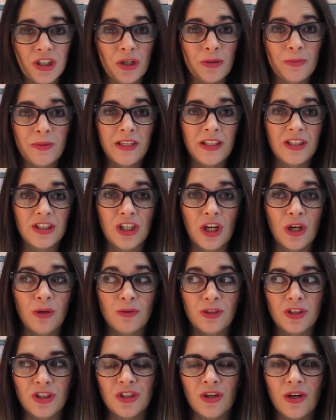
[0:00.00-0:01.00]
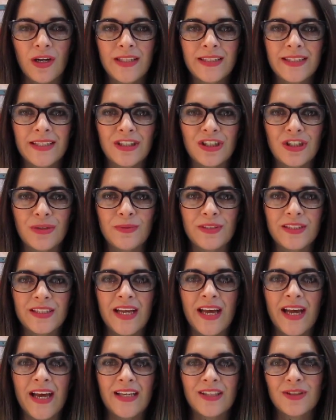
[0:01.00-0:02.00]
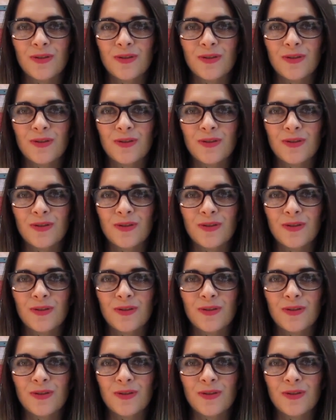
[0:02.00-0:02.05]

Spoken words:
nobody had told the stylist that she was there.